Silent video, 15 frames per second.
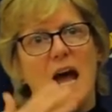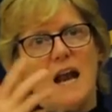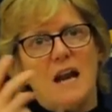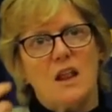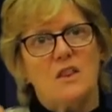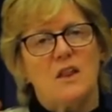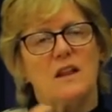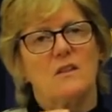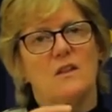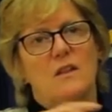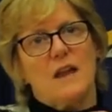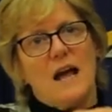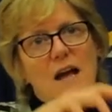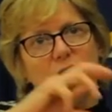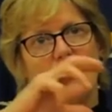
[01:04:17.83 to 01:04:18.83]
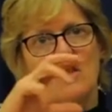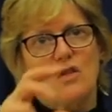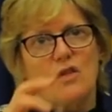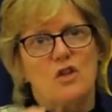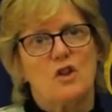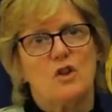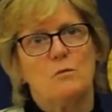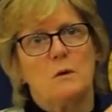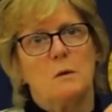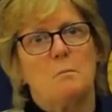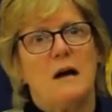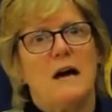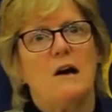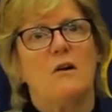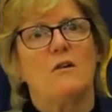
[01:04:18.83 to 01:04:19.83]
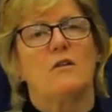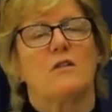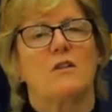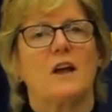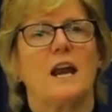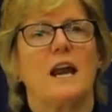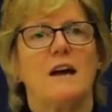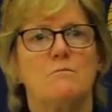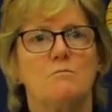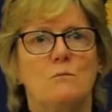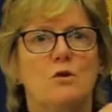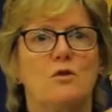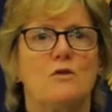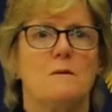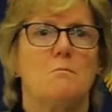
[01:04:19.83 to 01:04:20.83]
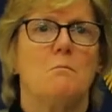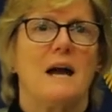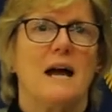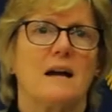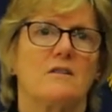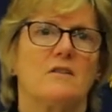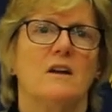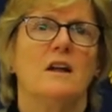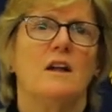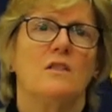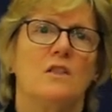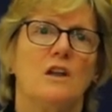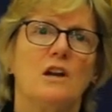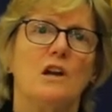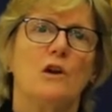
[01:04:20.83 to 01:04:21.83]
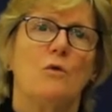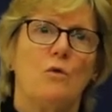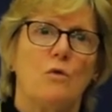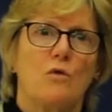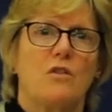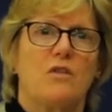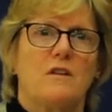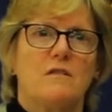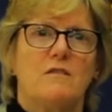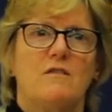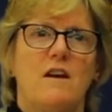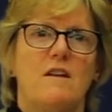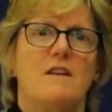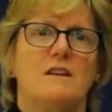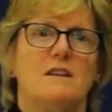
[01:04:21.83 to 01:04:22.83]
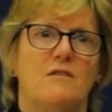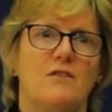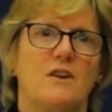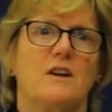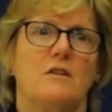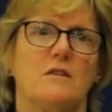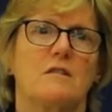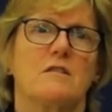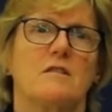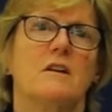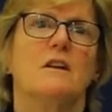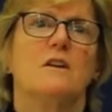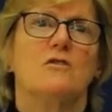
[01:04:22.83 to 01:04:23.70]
And I think that that consumer power is going to have more impact than laws that are very difficult